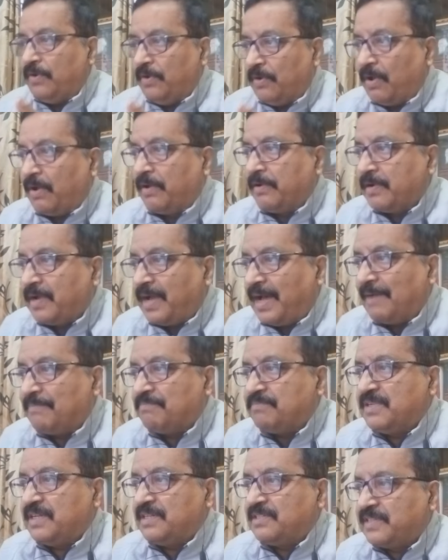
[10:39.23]
long
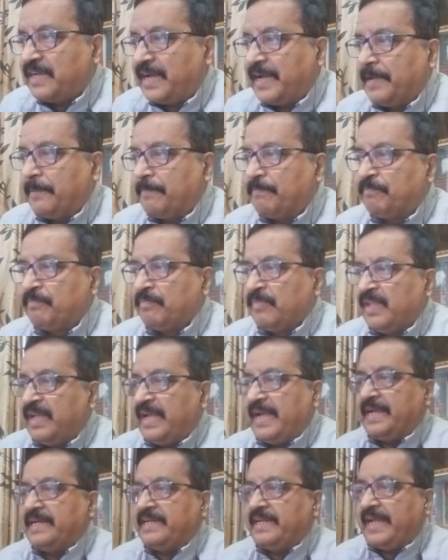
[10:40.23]
after time
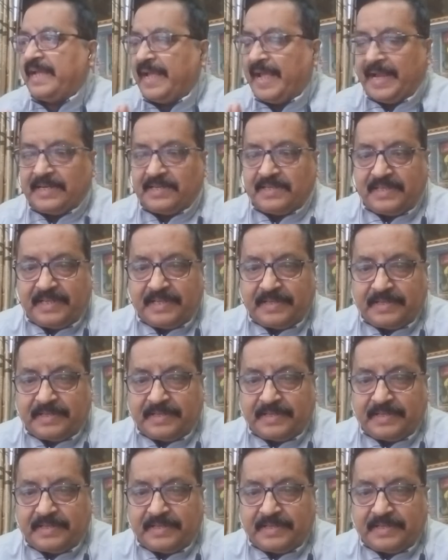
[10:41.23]
and had